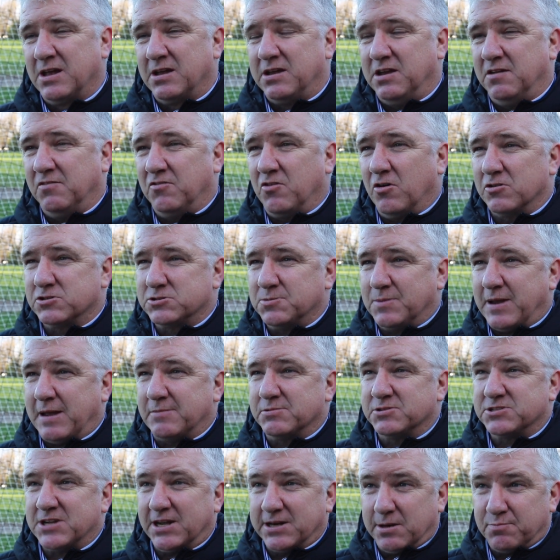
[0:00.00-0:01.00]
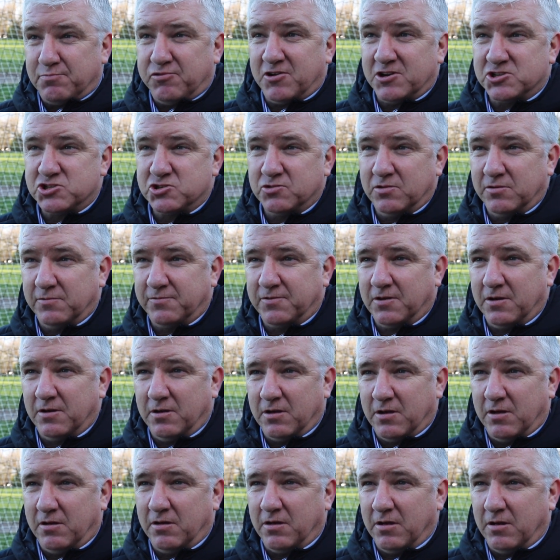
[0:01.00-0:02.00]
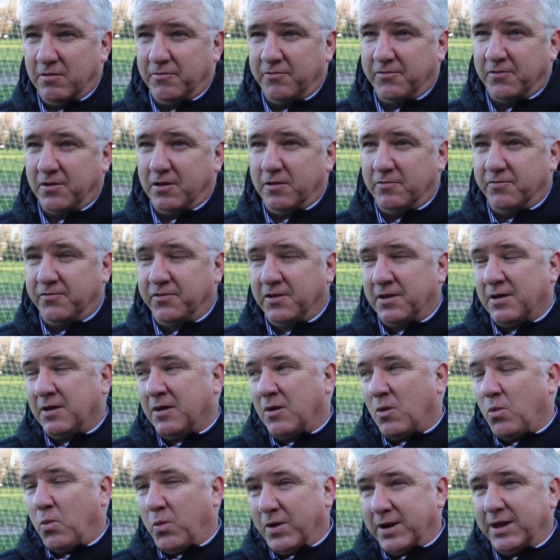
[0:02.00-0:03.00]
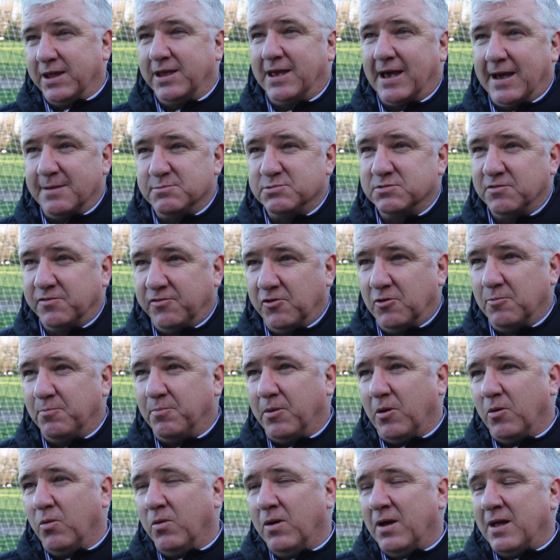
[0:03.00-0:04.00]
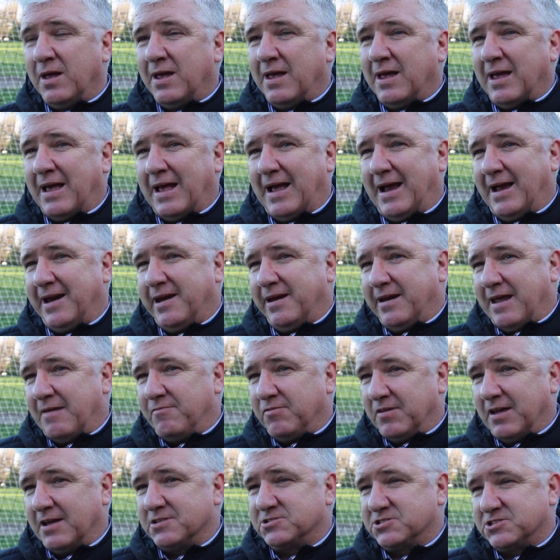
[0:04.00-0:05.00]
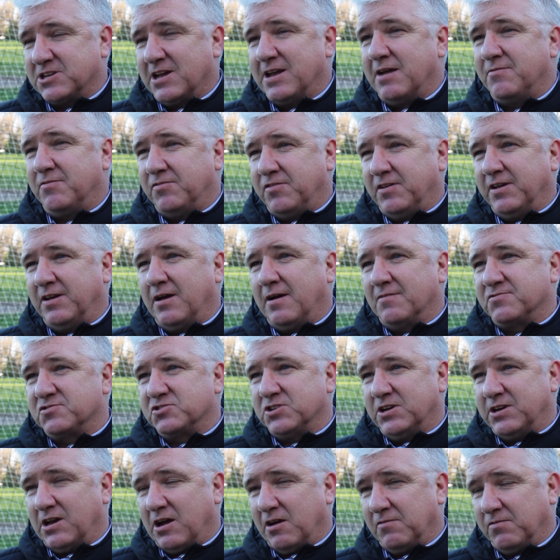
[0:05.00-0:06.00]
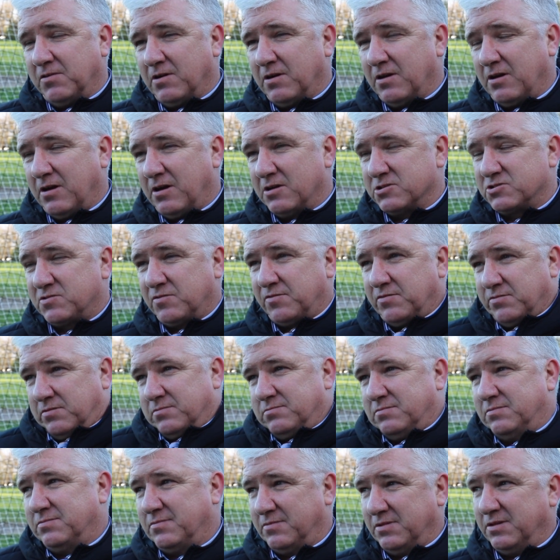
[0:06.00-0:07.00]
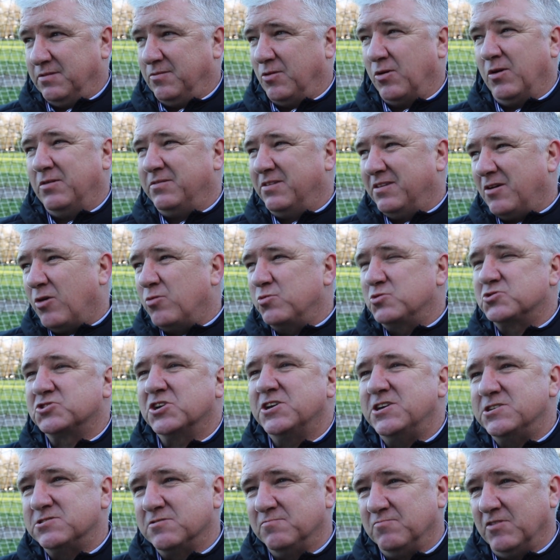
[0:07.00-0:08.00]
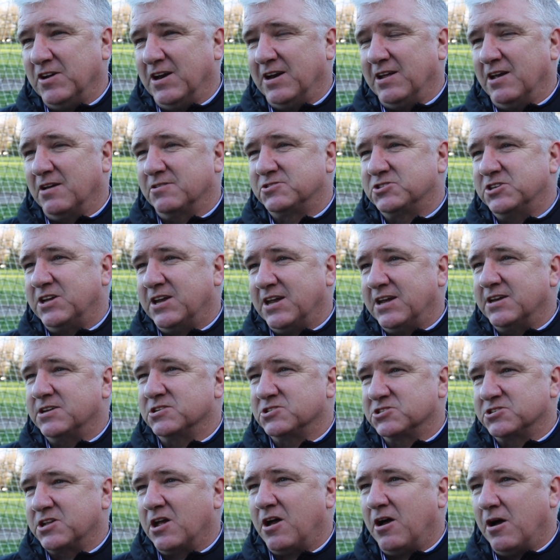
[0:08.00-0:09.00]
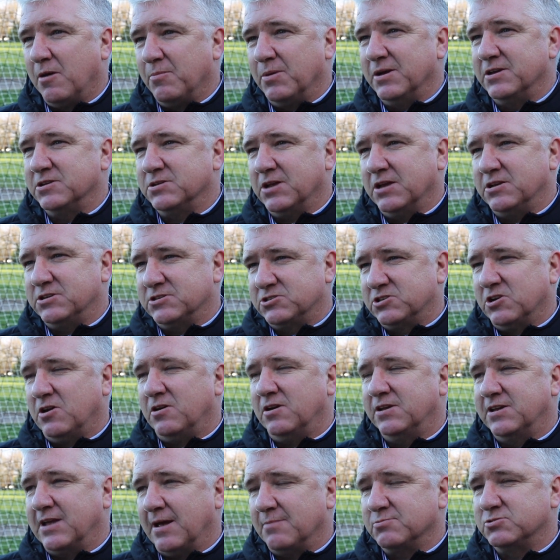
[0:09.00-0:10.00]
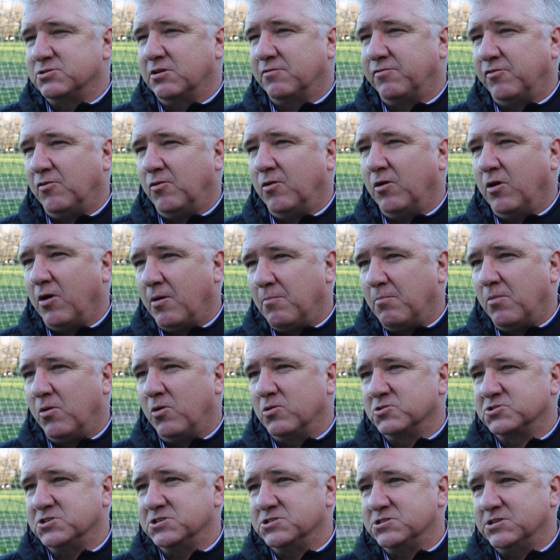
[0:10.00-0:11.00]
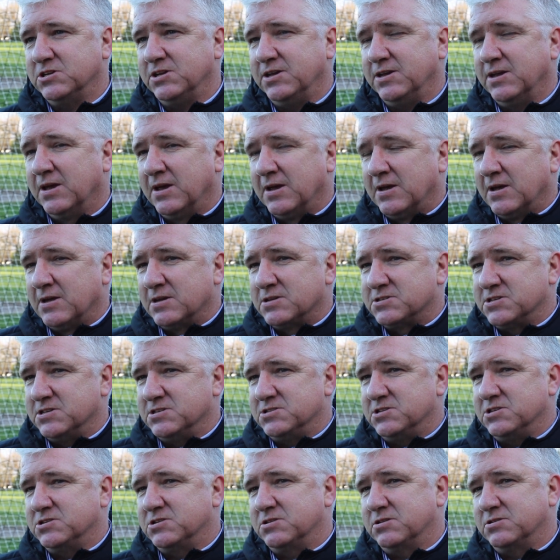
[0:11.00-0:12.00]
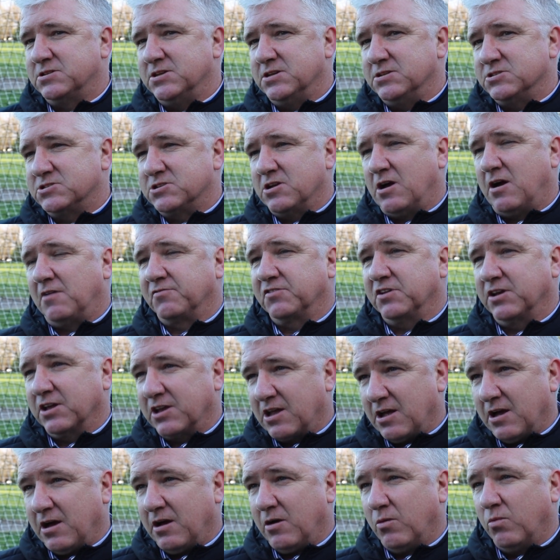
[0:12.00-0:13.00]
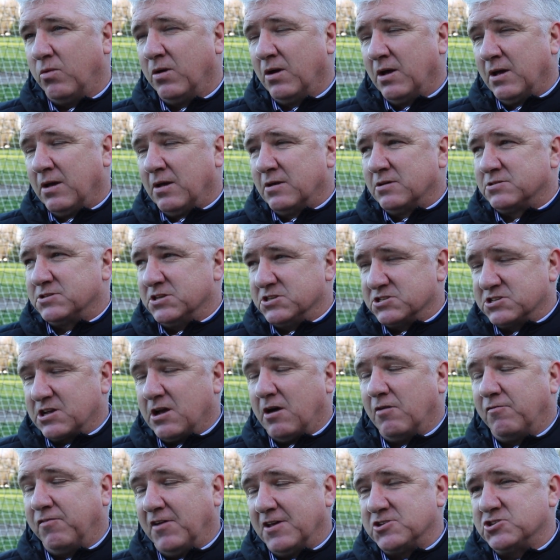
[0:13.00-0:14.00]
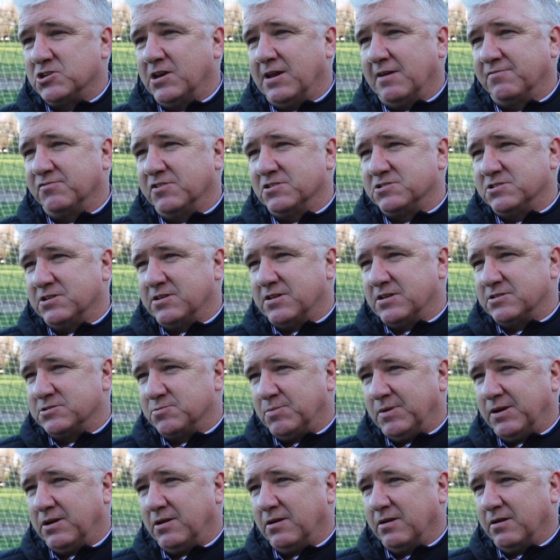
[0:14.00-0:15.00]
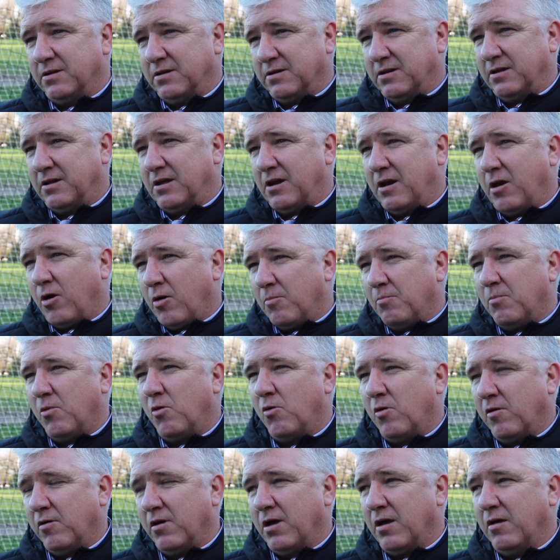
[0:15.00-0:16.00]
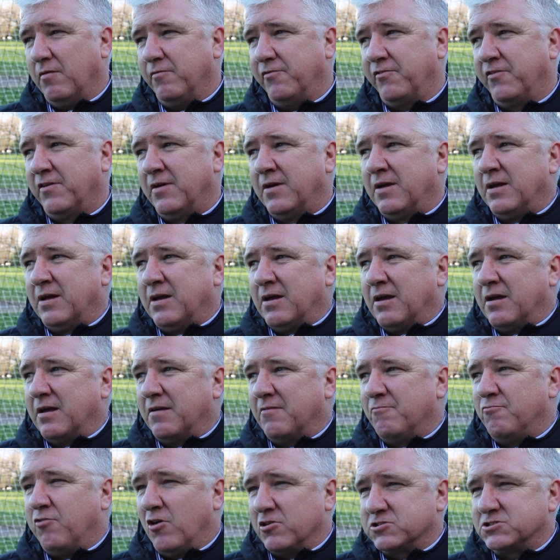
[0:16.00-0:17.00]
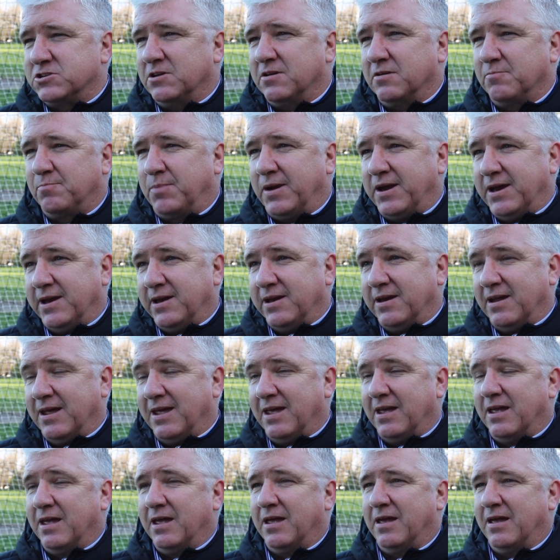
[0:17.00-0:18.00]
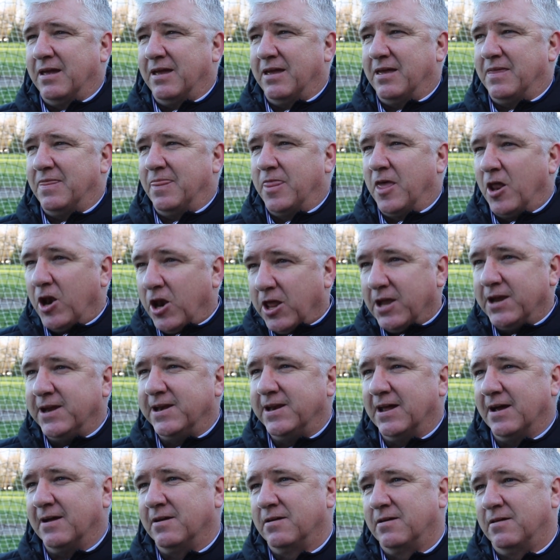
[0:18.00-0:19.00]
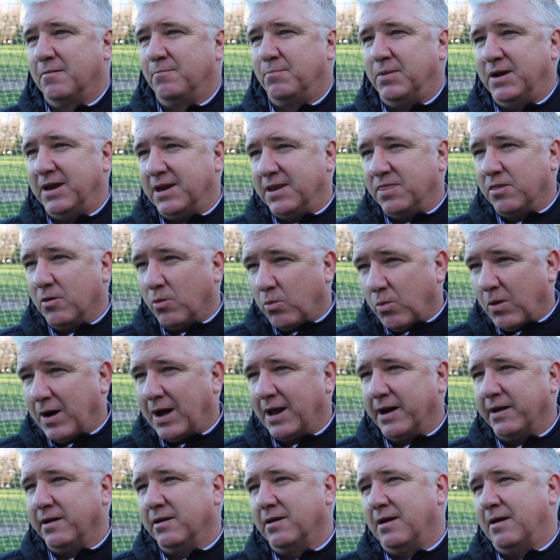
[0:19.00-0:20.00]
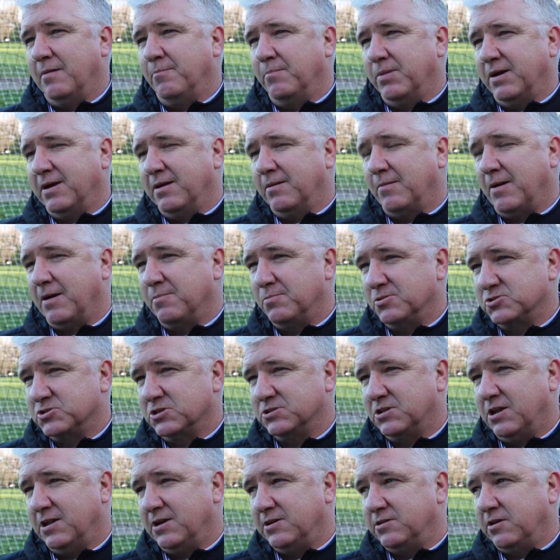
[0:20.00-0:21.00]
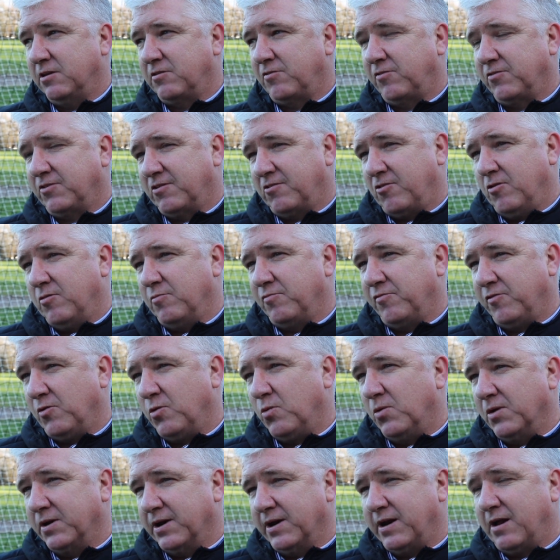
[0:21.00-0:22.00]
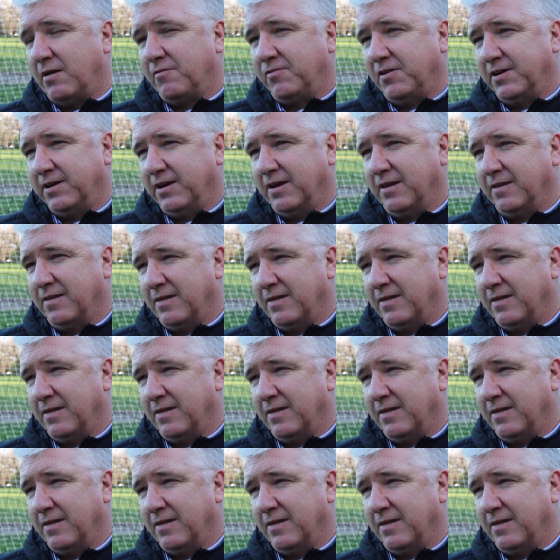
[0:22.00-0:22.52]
You've got to be able to take the pressure of, of, of winning games of football. And every, as I say, everything I've seen over the last well, all season really. I see it at the start, but it's certainly come to the fore a lot more since he, since he, since after the Carl, since Carl Fletcher left us. There's been a, a lot more of Ross being the leader, being the one, and being able to lead his group forward. And I think